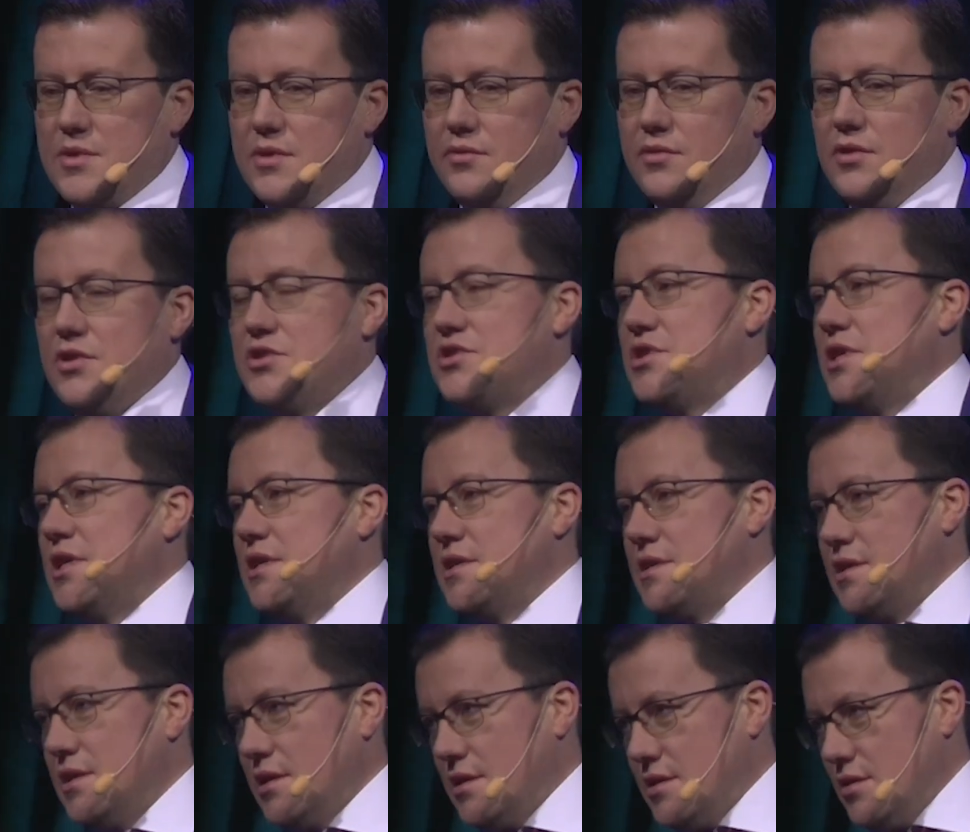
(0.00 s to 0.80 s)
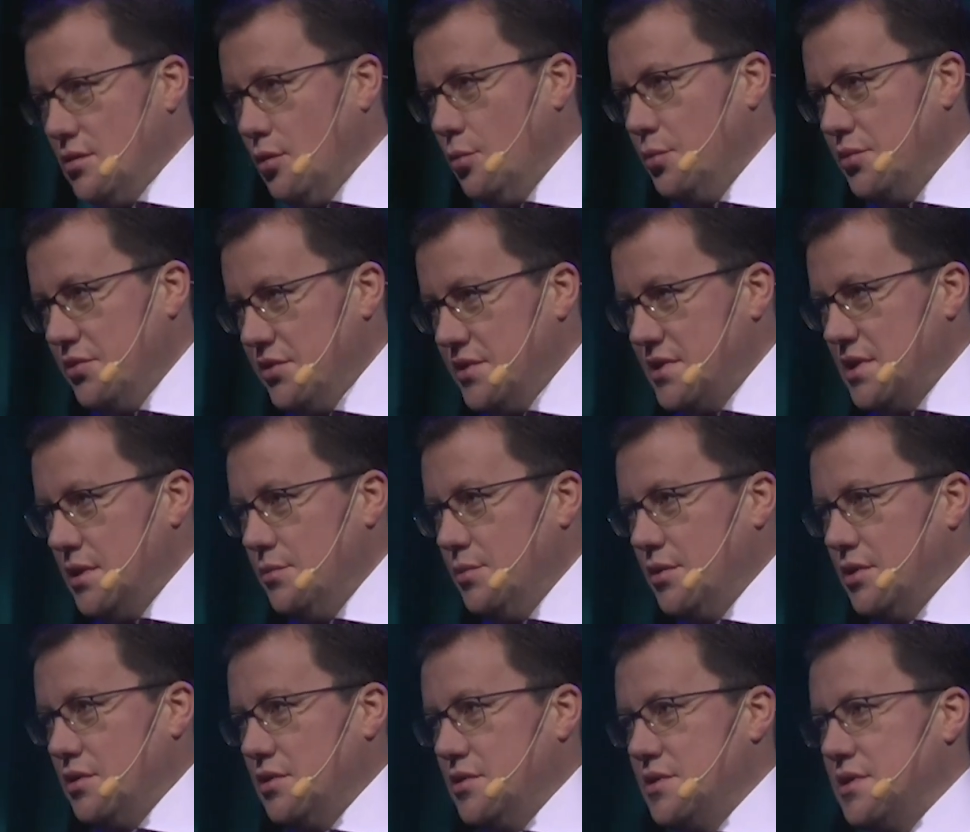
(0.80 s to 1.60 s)
of logistics, obviously,
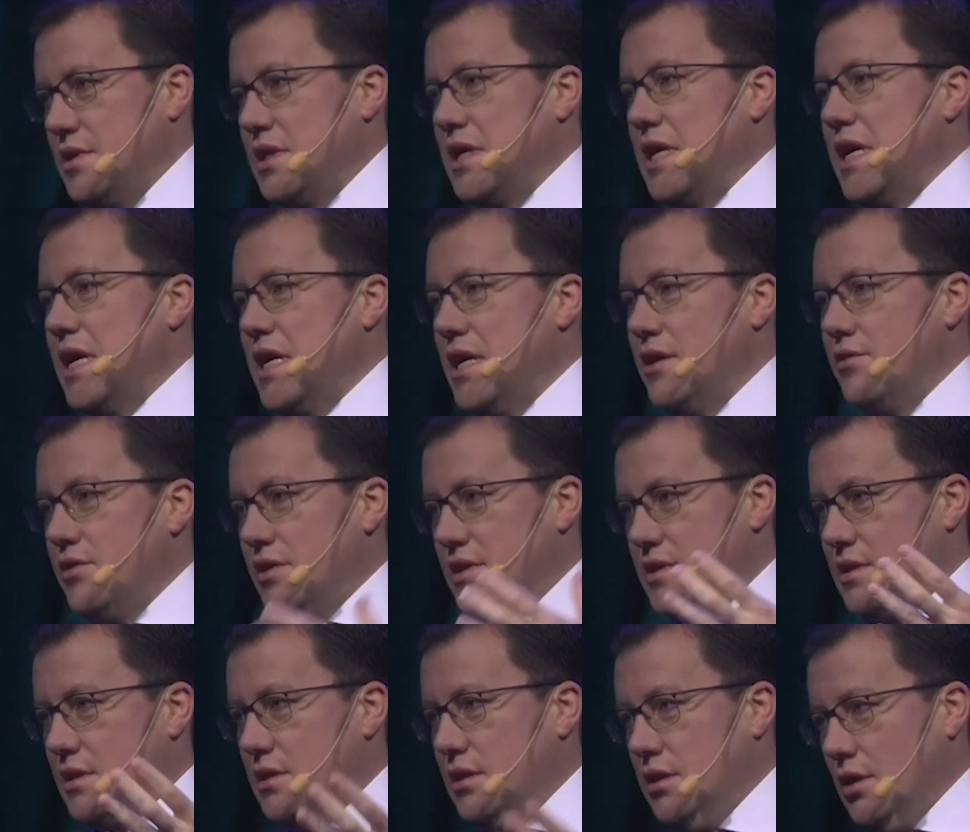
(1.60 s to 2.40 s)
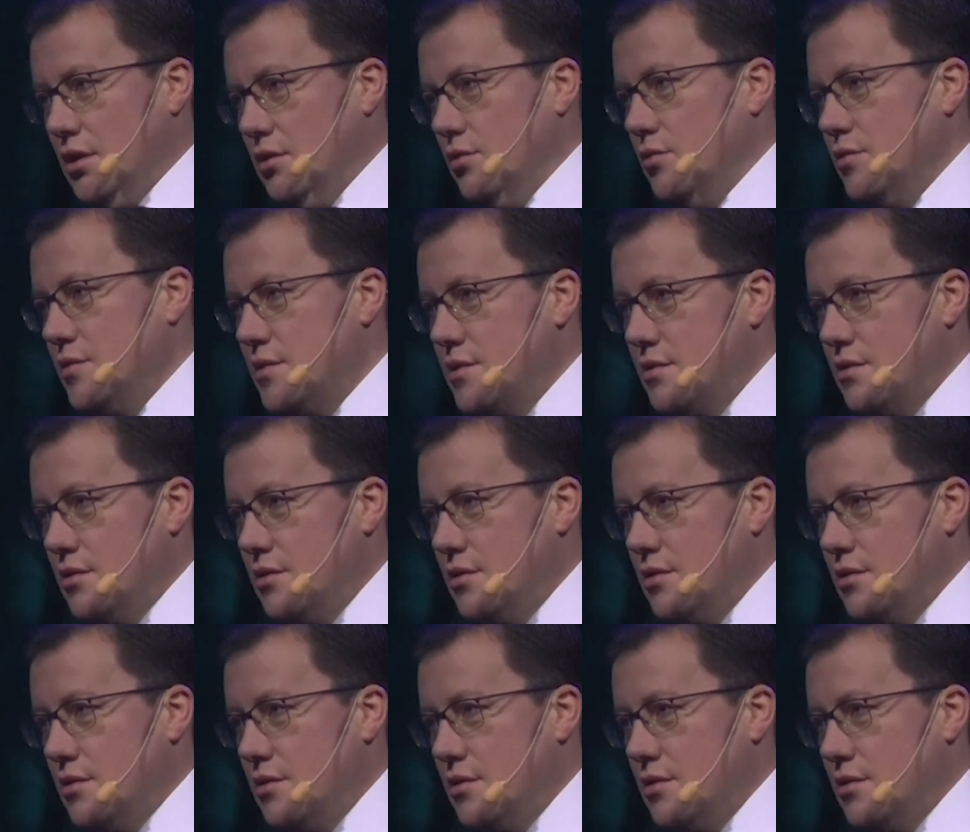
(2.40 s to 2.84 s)
because the air is closed.